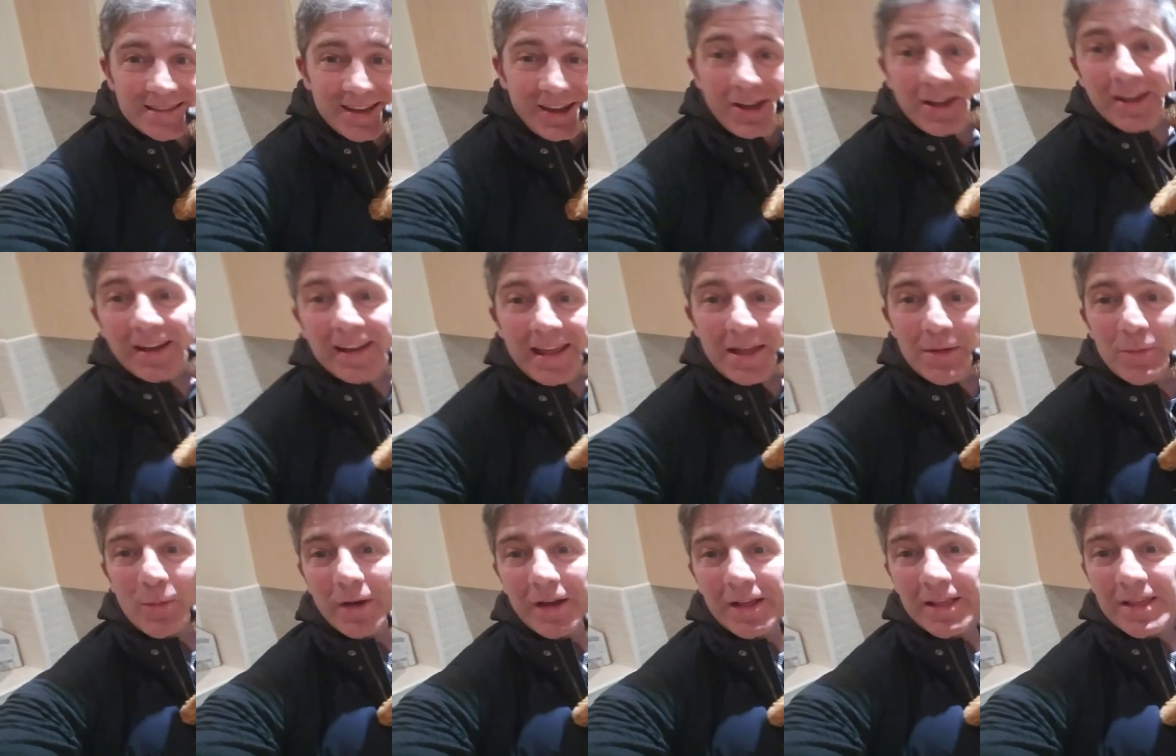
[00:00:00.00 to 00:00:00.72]

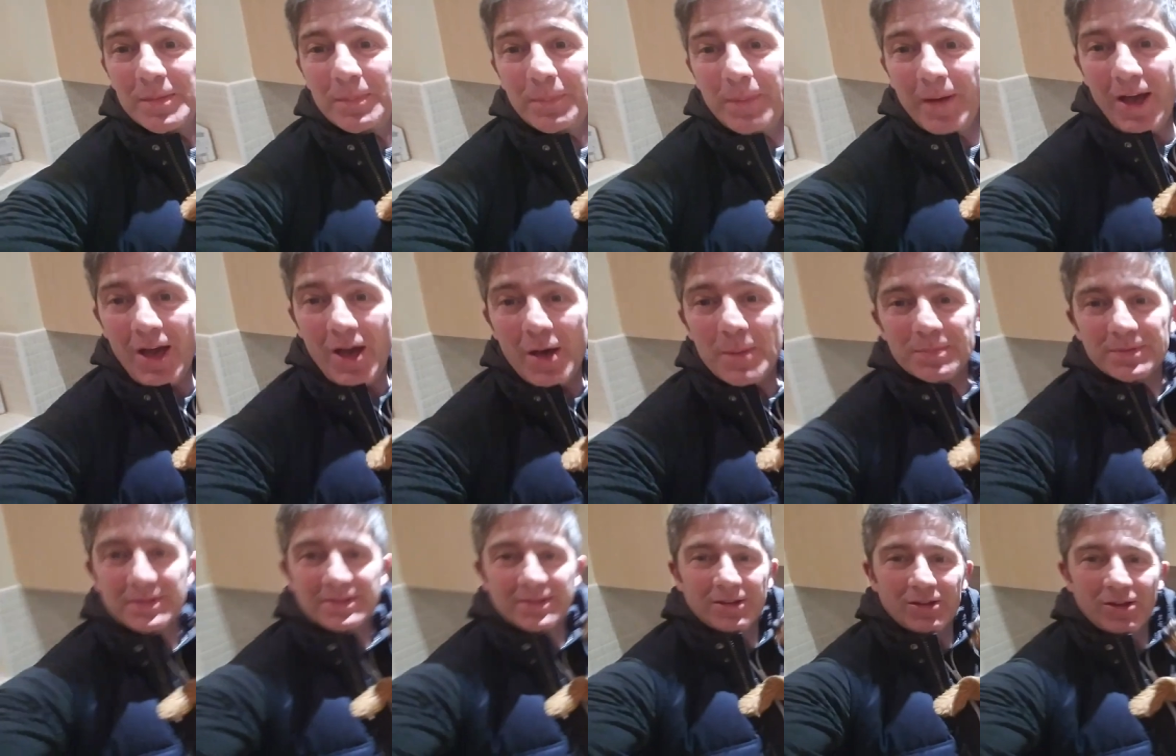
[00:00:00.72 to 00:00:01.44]
One of the
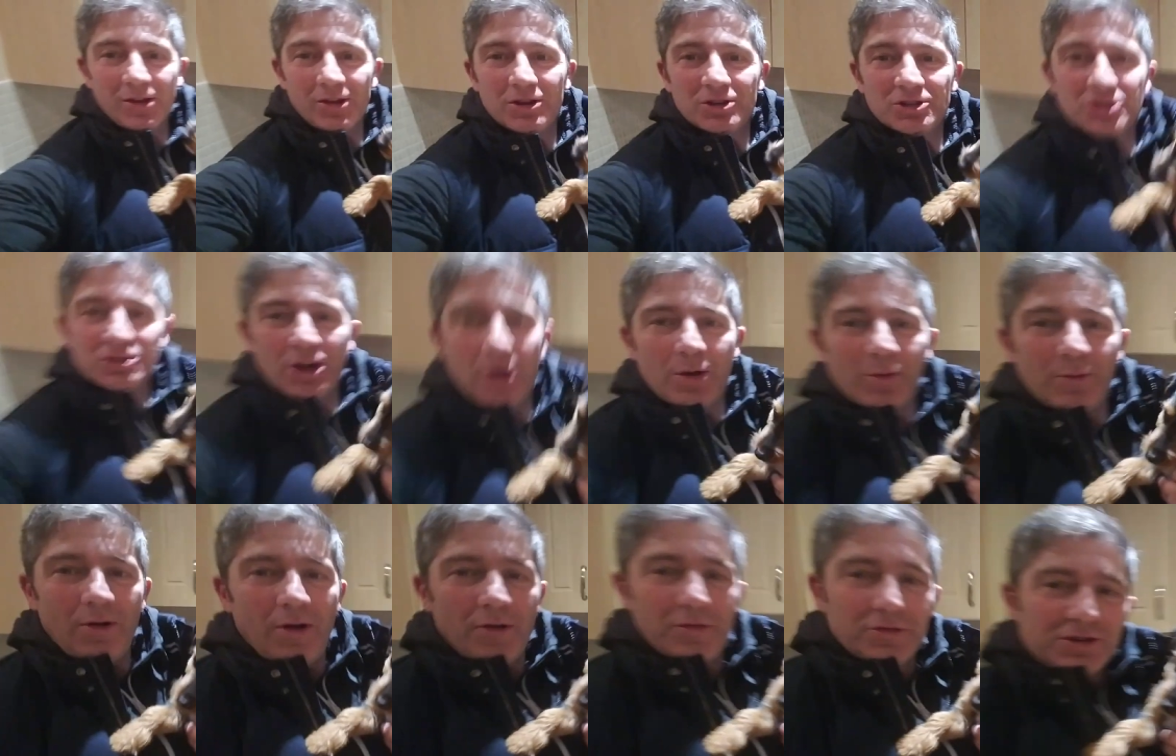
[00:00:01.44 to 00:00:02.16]
paps, I gotta show her
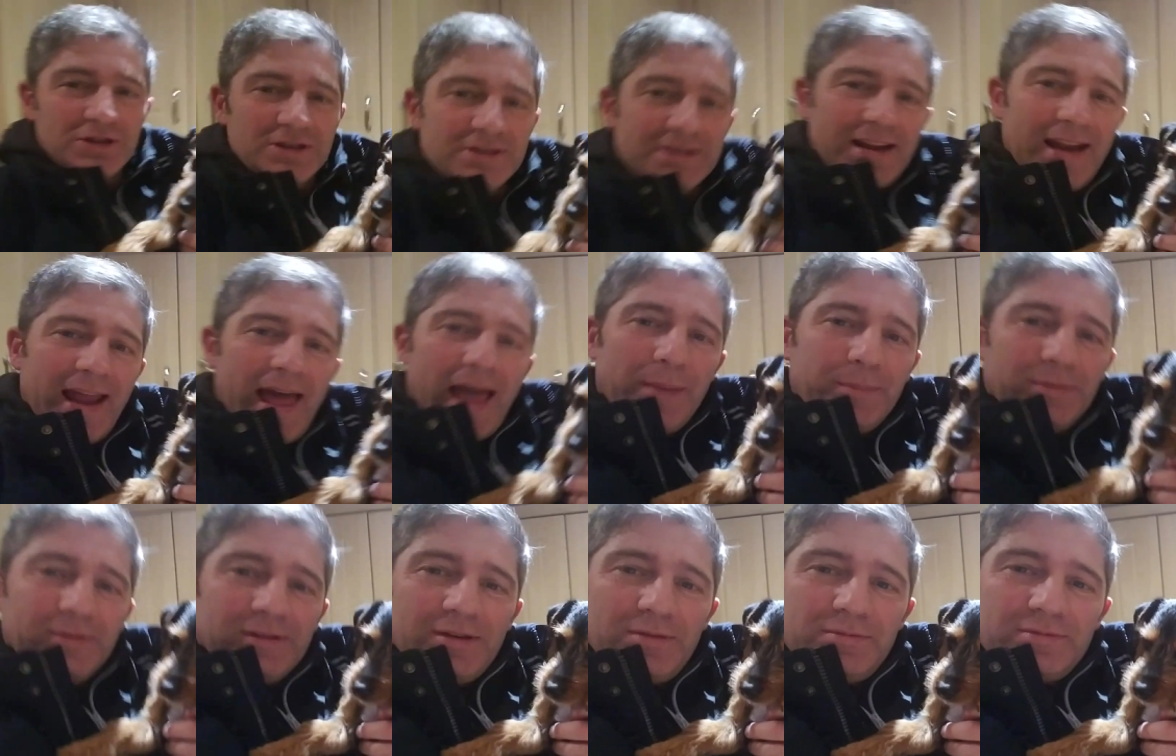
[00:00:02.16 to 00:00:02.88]
off, she's an
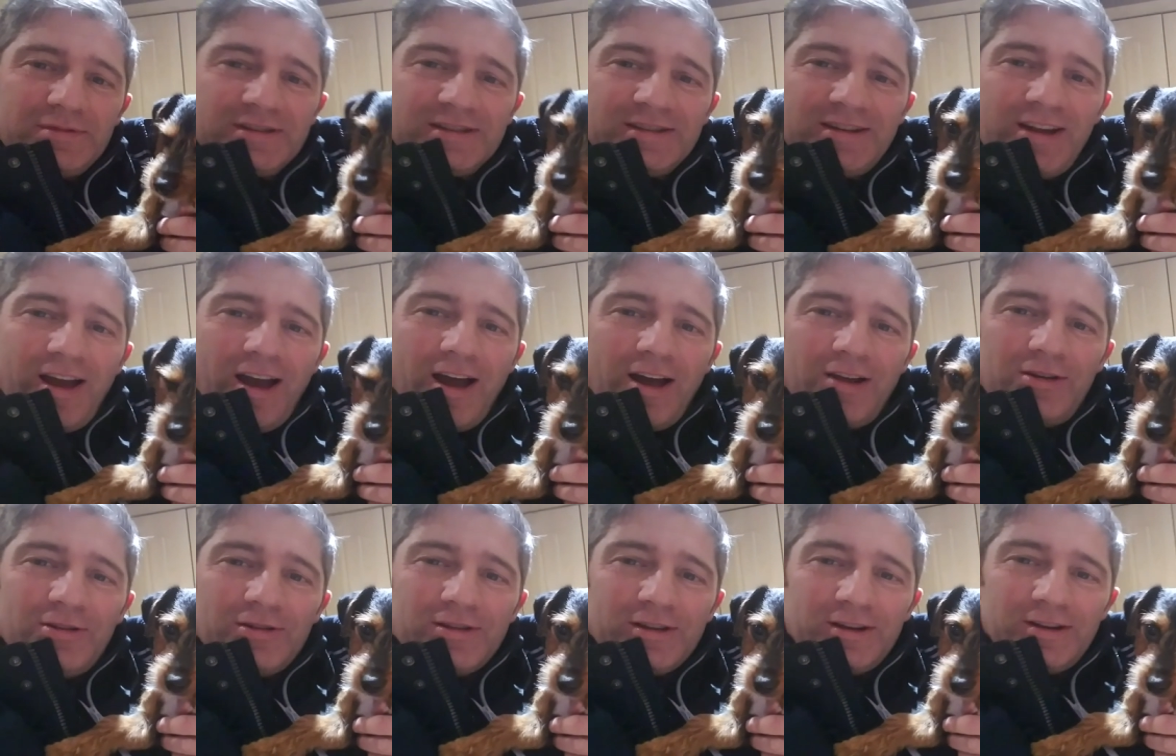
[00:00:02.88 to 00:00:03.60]
absolute star,
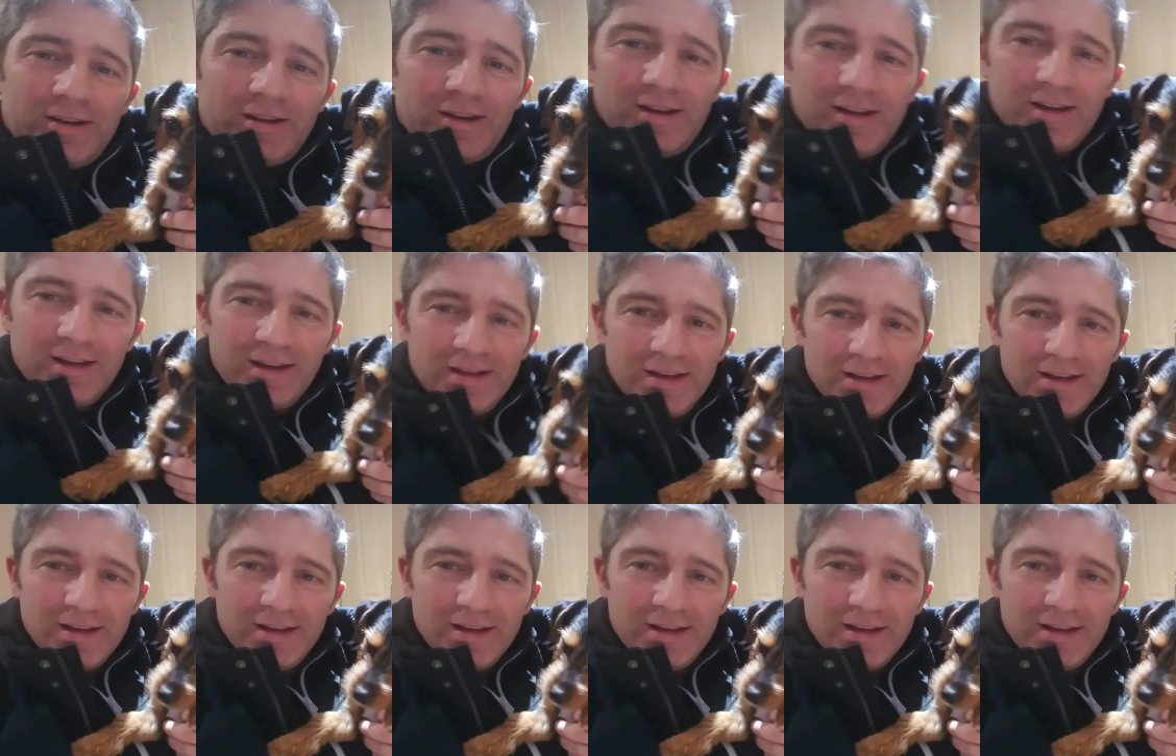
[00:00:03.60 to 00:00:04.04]
look at her.